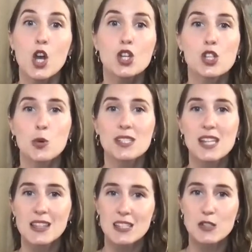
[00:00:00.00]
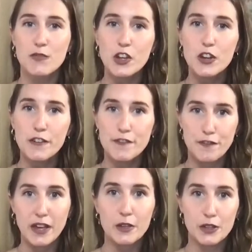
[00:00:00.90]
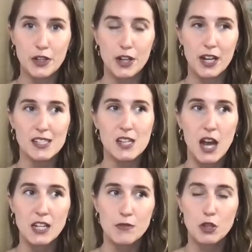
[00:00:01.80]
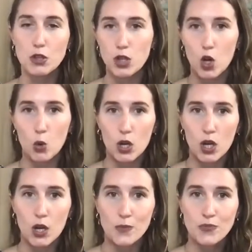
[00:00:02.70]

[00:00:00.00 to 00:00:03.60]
So it's like this fear of failure is kind of the lower